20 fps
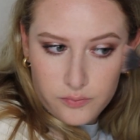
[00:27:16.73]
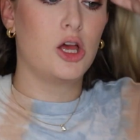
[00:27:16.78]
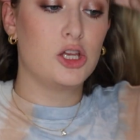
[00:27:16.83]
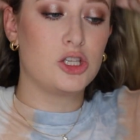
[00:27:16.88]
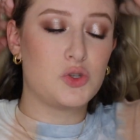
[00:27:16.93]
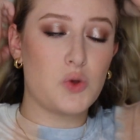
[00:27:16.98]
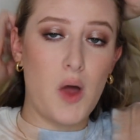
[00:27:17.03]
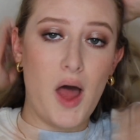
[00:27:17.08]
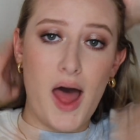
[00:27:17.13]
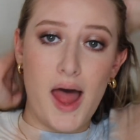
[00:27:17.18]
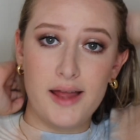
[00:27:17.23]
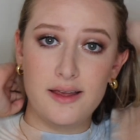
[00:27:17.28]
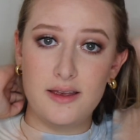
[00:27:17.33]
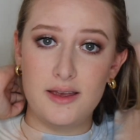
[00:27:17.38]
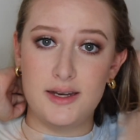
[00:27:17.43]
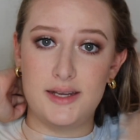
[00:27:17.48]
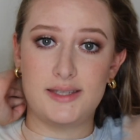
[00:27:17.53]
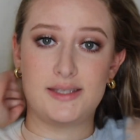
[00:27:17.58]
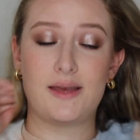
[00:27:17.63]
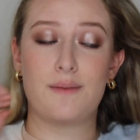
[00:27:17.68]
So
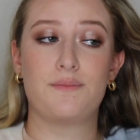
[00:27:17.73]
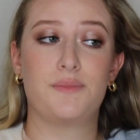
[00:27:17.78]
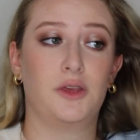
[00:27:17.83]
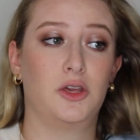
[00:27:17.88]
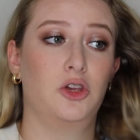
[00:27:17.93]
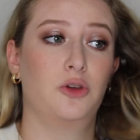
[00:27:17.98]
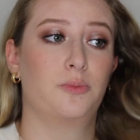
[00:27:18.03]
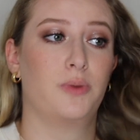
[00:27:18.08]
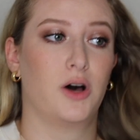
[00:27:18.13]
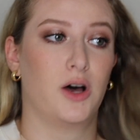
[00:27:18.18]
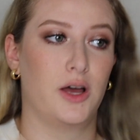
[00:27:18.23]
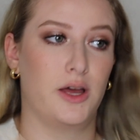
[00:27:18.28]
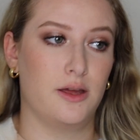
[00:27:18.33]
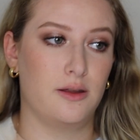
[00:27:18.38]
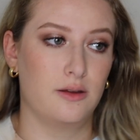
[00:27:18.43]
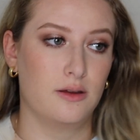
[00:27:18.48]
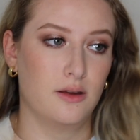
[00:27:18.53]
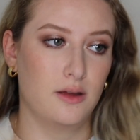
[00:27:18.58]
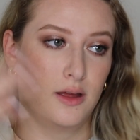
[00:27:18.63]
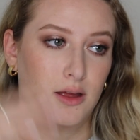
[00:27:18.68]
highlight is something you put
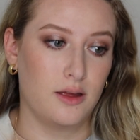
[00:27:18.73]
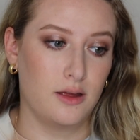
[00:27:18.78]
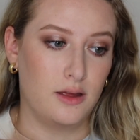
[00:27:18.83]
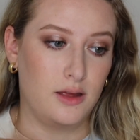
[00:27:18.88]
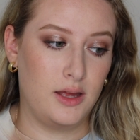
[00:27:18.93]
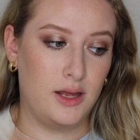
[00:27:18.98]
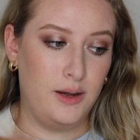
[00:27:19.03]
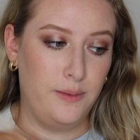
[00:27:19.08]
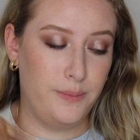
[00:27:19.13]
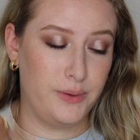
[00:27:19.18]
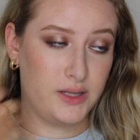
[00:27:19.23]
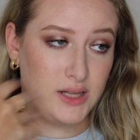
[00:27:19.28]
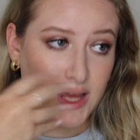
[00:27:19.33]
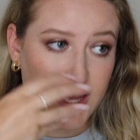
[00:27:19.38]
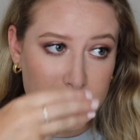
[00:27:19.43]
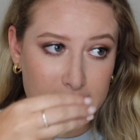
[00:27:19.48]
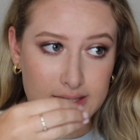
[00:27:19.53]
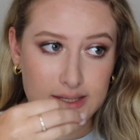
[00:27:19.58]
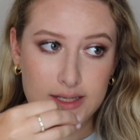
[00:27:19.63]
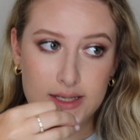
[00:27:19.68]
in
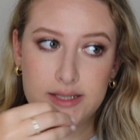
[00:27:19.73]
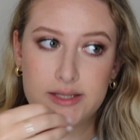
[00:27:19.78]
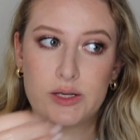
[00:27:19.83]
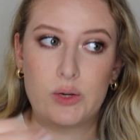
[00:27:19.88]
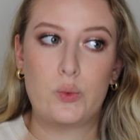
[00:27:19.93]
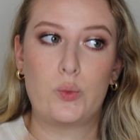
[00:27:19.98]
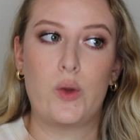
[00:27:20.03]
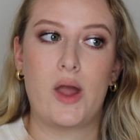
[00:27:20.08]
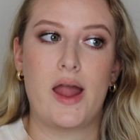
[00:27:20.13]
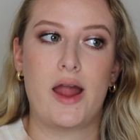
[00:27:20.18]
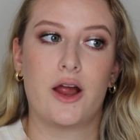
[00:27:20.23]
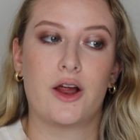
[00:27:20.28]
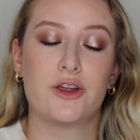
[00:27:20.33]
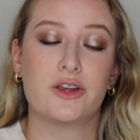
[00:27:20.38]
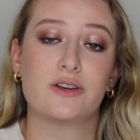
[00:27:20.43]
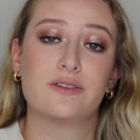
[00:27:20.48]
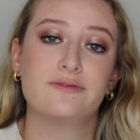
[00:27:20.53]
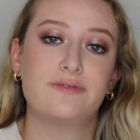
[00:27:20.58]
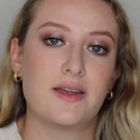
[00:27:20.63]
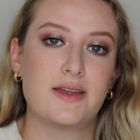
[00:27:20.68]
places where
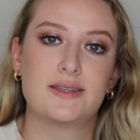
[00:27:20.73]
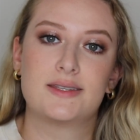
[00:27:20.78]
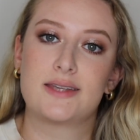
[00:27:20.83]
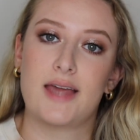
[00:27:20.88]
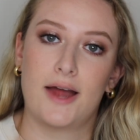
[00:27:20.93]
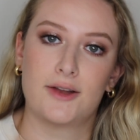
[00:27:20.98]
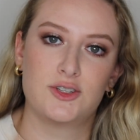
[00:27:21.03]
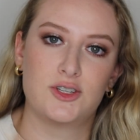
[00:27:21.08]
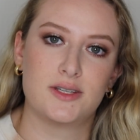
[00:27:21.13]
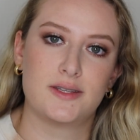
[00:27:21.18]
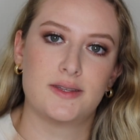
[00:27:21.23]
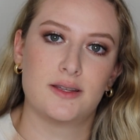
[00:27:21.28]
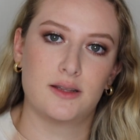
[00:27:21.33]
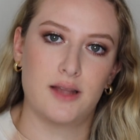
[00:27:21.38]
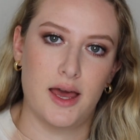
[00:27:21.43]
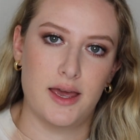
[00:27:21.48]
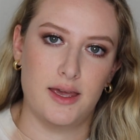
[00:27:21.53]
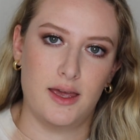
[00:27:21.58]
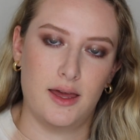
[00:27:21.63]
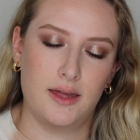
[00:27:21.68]
your face catches the
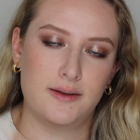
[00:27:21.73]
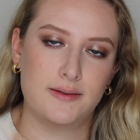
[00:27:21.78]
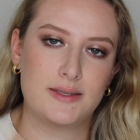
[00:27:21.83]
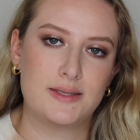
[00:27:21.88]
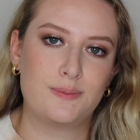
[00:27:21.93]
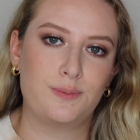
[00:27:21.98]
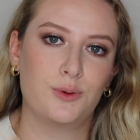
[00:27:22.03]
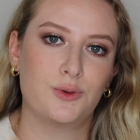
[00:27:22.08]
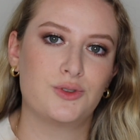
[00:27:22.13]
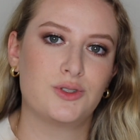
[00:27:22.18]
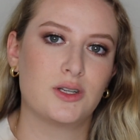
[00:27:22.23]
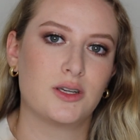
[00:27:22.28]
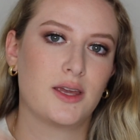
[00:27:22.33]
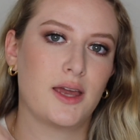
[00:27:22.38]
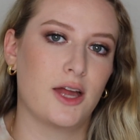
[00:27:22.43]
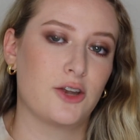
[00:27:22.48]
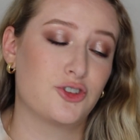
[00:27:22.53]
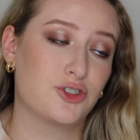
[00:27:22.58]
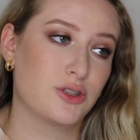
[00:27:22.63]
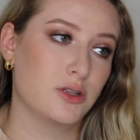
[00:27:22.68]
light, and it's supposed to
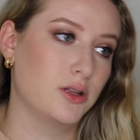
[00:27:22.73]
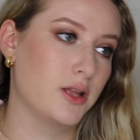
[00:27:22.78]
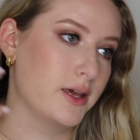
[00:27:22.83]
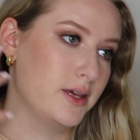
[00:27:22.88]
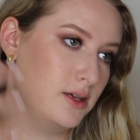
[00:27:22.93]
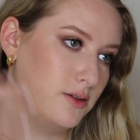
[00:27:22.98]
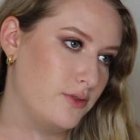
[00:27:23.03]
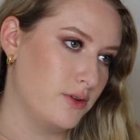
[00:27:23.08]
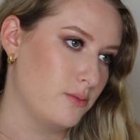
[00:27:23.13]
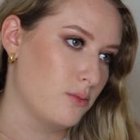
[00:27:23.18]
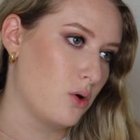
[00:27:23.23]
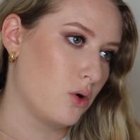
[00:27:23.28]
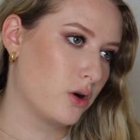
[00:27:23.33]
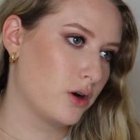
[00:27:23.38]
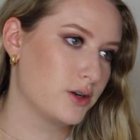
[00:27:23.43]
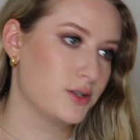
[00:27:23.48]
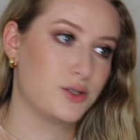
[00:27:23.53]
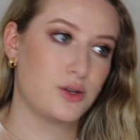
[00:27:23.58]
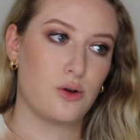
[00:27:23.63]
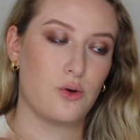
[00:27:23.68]
catch the light even more.
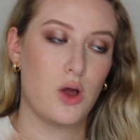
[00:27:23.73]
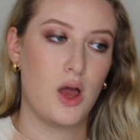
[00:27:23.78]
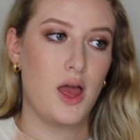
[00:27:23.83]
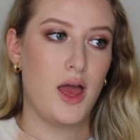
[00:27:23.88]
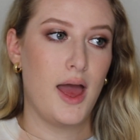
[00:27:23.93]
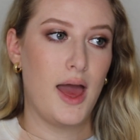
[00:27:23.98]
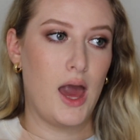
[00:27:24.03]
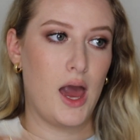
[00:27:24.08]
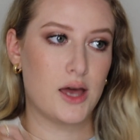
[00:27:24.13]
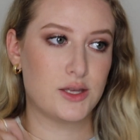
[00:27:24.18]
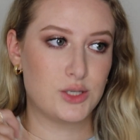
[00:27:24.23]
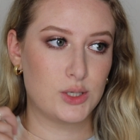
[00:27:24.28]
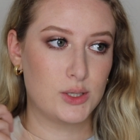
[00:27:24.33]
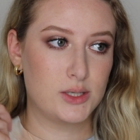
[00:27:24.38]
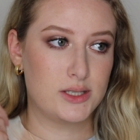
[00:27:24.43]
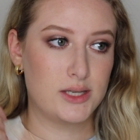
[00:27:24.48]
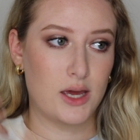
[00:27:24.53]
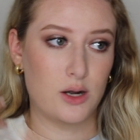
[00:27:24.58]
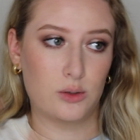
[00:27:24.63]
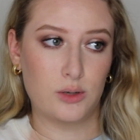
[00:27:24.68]
So as you can
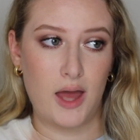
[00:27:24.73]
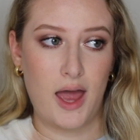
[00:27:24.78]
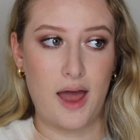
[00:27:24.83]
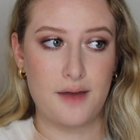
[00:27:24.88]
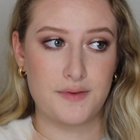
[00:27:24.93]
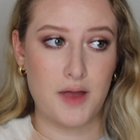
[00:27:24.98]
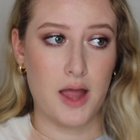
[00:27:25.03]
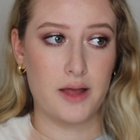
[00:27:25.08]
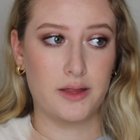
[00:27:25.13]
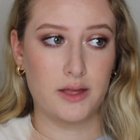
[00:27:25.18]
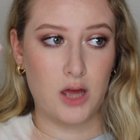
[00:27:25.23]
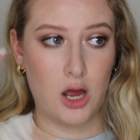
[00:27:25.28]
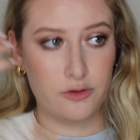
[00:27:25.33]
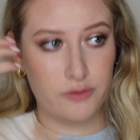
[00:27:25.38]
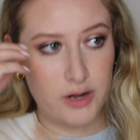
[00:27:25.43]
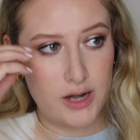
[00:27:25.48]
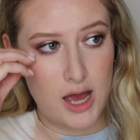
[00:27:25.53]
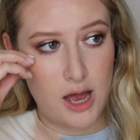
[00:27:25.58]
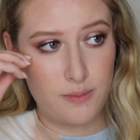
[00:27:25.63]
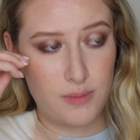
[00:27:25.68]
see, I don't have highlight on
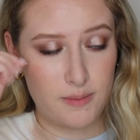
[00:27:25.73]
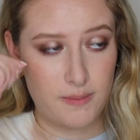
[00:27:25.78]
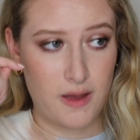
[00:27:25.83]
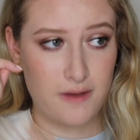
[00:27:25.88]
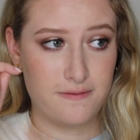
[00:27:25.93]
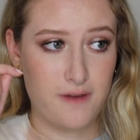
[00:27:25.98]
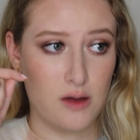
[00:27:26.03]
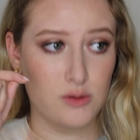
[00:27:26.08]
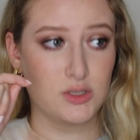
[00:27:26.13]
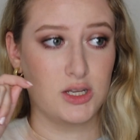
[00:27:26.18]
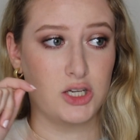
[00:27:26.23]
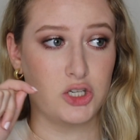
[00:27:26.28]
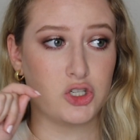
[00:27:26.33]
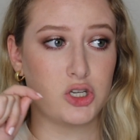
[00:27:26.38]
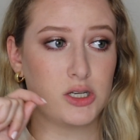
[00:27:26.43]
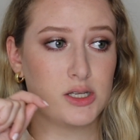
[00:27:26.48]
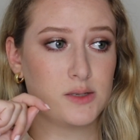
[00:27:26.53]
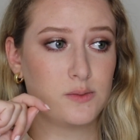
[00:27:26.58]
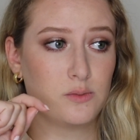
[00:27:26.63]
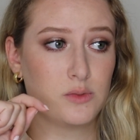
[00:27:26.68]
right now, but my
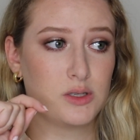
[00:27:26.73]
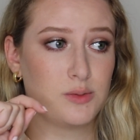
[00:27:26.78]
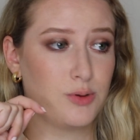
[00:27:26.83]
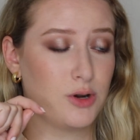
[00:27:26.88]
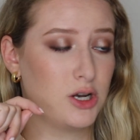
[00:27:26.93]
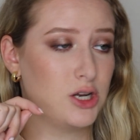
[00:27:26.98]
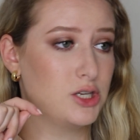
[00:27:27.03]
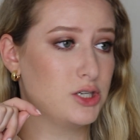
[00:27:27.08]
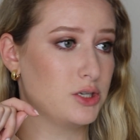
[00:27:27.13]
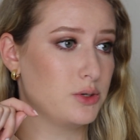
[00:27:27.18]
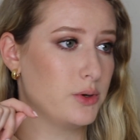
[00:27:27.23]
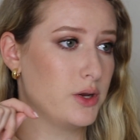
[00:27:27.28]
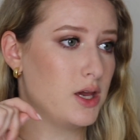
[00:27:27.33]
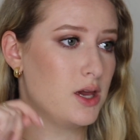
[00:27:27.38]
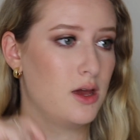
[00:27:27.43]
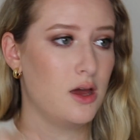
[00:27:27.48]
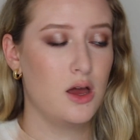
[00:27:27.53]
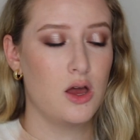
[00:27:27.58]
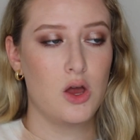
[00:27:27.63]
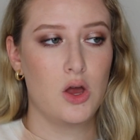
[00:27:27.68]
foundation was pretty
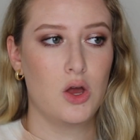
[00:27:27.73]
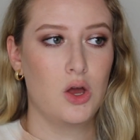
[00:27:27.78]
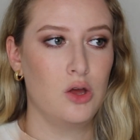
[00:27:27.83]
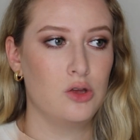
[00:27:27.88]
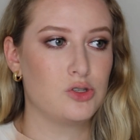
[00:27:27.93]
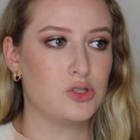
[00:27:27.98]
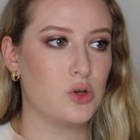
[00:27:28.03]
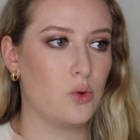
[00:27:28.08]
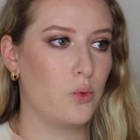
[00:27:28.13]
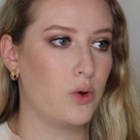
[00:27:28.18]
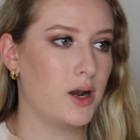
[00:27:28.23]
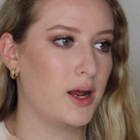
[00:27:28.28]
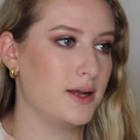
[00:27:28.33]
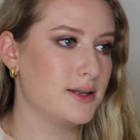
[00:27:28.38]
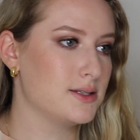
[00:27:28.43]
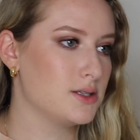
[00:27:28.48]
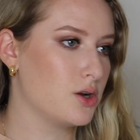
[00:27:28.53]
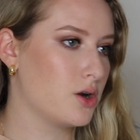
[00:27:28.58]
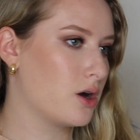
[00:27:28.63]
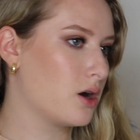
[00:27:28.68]
dewy. So when I
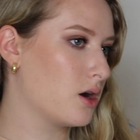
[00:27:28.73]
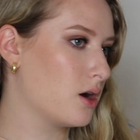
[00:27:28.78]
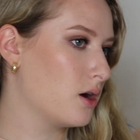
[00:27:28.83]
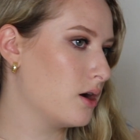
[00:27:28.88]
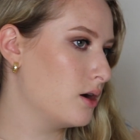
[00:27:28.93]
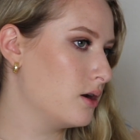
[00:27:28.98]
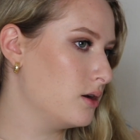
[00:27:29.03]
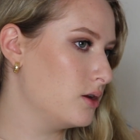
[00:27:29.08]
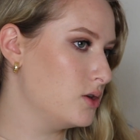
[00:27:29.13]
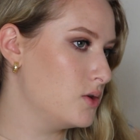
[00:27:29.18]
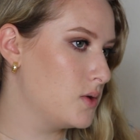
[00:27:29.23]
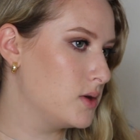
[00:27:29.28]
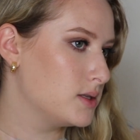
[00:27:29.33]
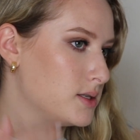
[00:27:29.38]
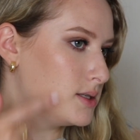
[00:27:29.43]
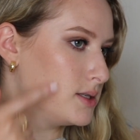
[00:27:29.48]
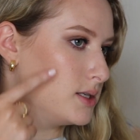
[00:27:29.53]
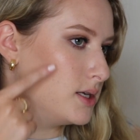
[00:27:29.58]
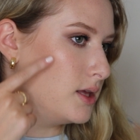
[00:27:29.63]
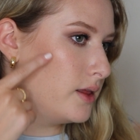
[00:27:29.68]
turn, you can
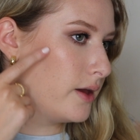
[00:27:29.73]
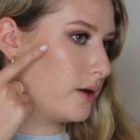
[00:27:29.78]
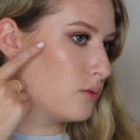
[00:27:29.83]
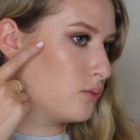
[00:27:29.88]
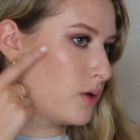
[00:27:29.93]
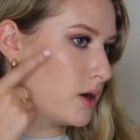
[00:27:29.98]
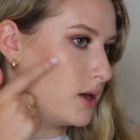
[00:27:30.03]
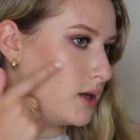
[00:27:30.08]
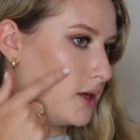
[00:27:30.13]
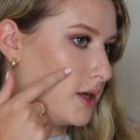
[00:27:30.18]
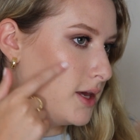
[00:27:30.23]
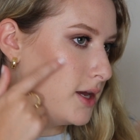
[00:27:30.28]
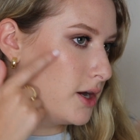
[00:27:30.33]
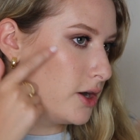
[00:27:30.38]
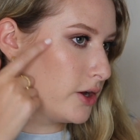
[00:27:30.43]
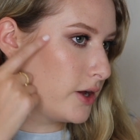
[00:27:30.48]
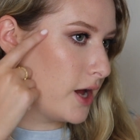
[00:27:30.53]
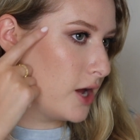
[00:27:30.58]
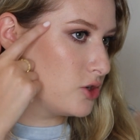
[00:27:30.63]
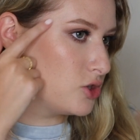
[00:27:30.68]
see like right here
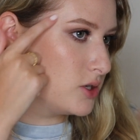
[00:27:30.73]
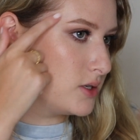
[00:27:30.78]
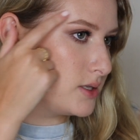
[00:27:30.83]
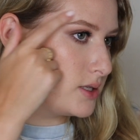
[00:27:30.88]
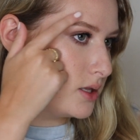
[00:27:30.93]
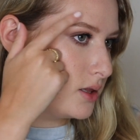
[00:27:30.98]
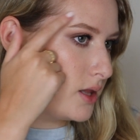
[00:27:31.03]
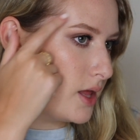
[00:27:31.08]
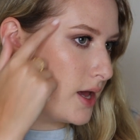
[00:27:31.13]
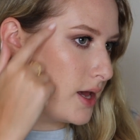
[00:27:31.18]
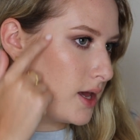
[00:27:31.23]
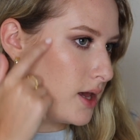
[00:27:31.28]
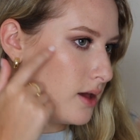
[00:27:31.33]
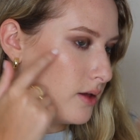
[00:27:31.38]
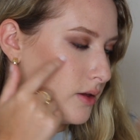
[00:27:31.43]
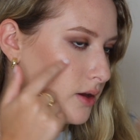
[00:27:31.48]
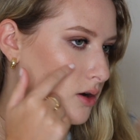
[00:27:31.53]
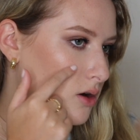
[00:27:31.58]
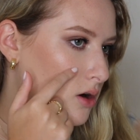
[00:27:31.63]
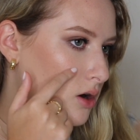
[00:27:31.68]
catches the light.
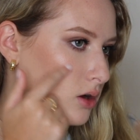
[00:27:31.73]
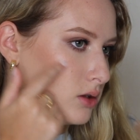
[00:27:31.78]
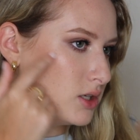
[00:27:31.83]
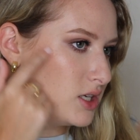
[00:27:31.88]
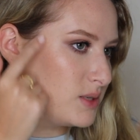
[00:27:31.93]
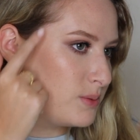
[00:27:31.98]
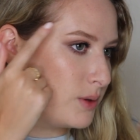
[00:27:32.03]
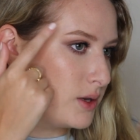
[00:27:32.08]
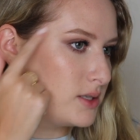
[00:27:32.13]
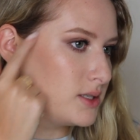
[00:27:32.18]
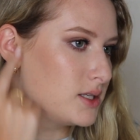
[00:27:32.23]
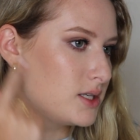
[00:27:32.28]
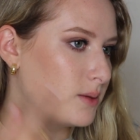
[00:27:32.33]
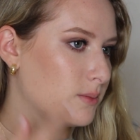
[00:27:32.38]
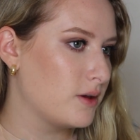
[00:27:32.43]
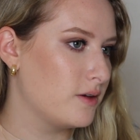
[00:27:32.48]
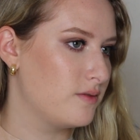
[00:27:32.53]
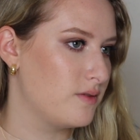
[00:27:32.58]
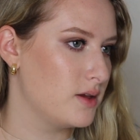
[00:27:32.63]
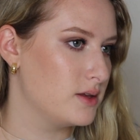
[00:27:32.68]
Like all these places on
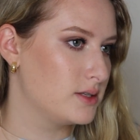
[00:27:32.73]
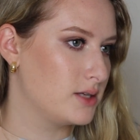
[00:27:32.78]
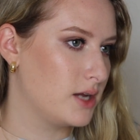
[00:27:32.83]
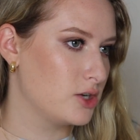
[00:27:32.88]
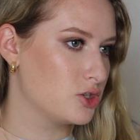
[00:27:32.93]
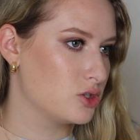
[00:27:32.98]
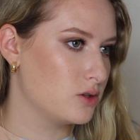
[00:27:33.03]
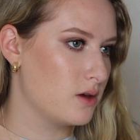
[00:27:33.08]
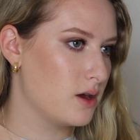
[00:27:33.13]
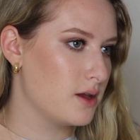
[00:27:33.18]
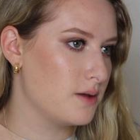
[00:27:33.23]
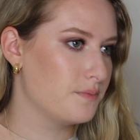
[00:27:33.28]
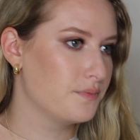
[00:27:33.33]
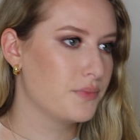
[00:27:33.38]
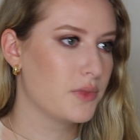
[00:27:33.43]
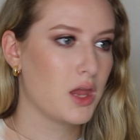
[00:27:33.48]
my face catch light.